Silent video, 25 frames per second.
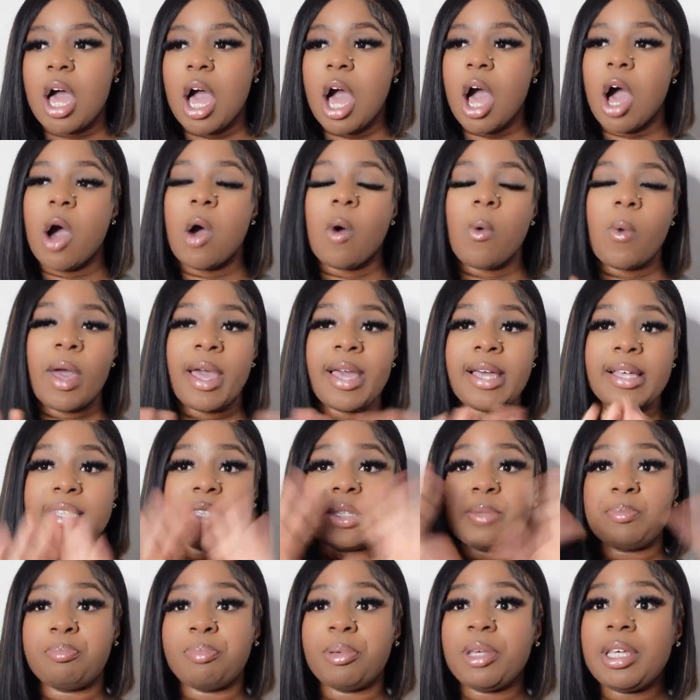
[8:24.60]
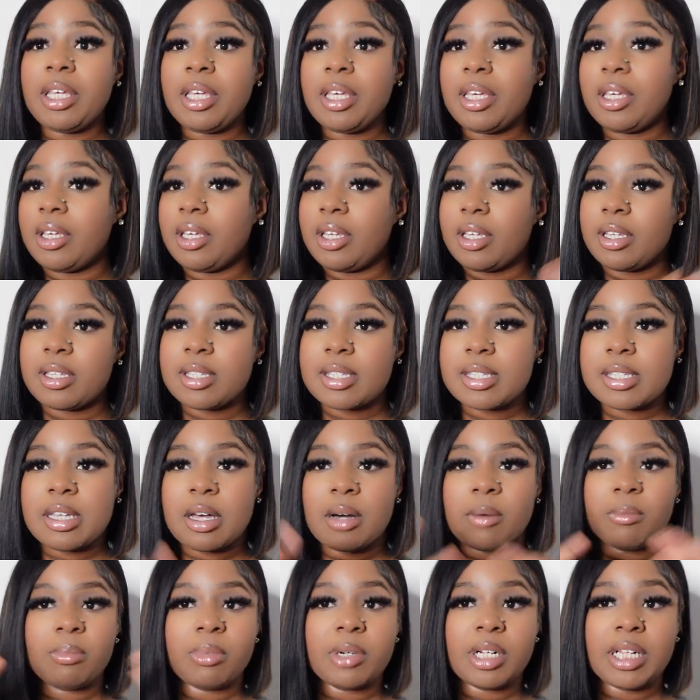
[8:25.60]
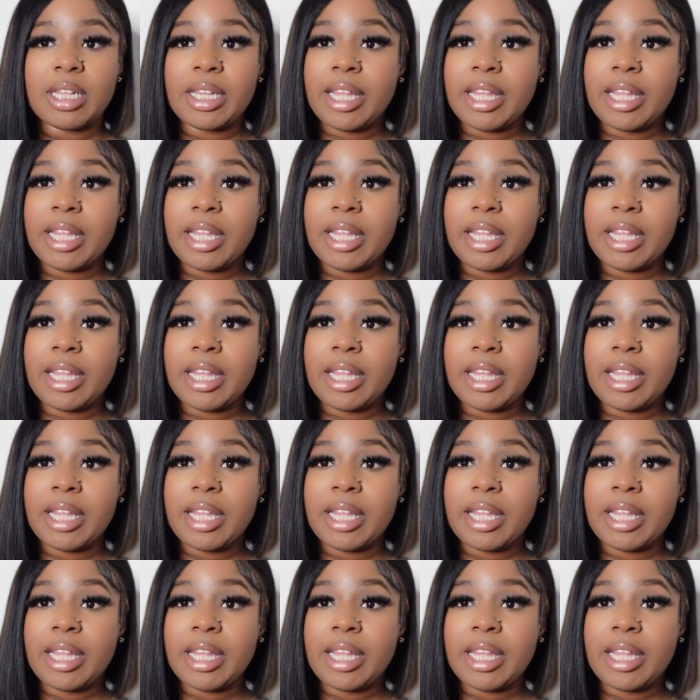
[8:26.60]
always be some